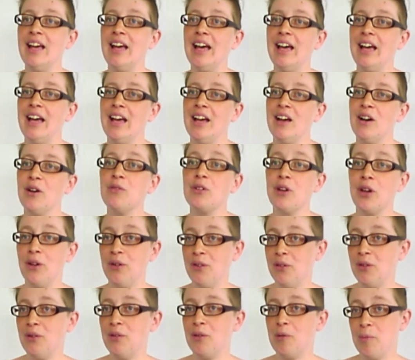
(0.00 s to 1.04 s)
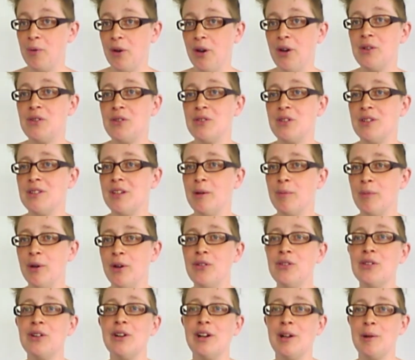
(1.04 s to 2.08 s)
uh, of going through the process, the
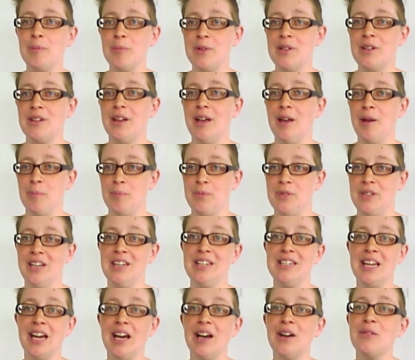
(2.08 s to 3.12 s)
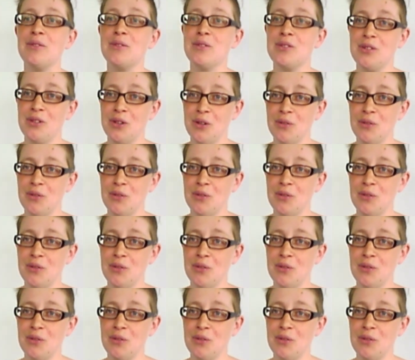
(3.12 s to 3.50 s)
emotional up and ups and downs